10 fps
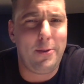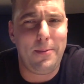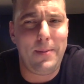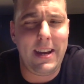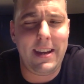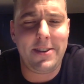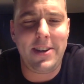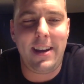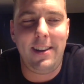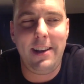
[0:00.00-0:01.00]
or making a
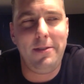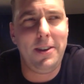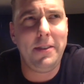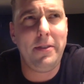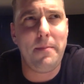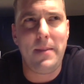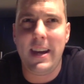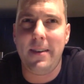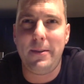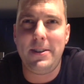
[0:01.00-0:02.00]
channel. I vlog for
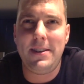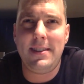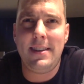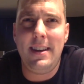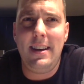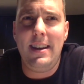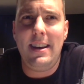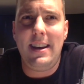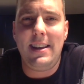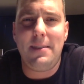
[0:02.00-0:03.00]
me, which is,
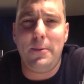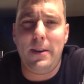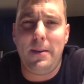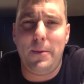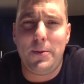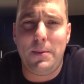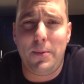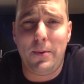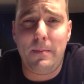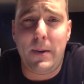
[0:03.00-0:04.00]
I think, one of the most
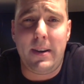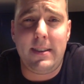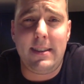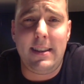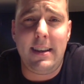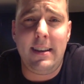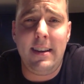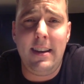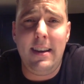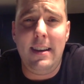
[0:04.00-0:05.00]
important parts. And then
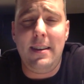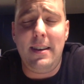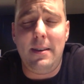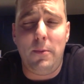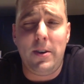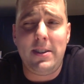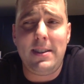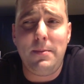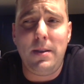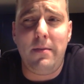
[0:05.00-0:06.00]

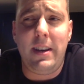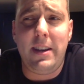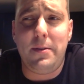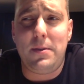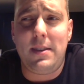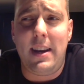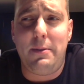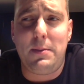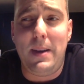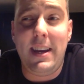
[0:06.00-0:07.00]
watching some of the videos that
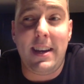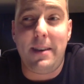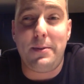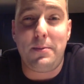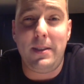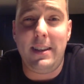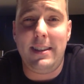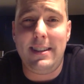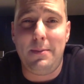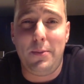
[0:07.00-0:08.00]
I was making, I was really
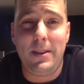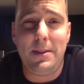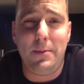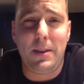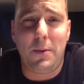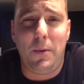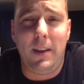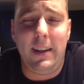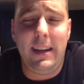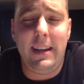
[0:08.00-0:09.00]
disappointed with the
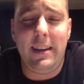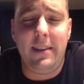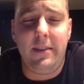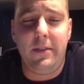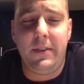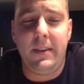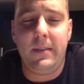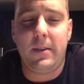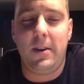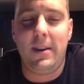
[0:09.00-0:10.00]
quality of
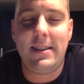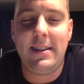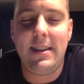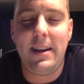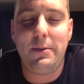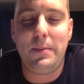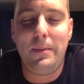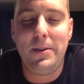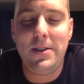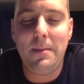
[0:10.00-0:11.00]
content that I was
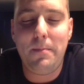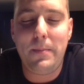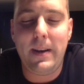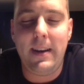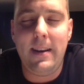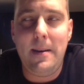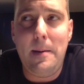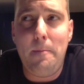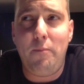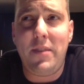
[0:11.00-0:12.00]
publishing, but
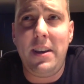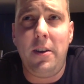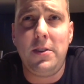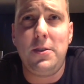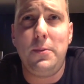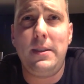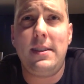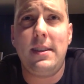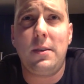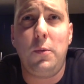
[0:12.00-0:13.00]
it also
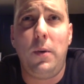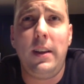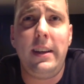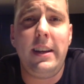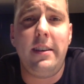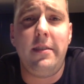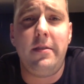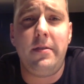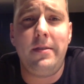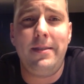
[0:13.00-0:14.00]
was the quality
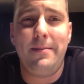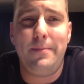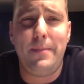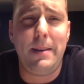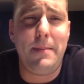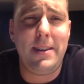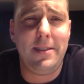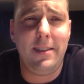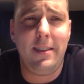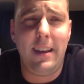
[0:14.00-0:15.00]
of my
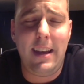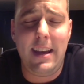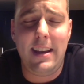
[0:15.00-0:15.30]
mental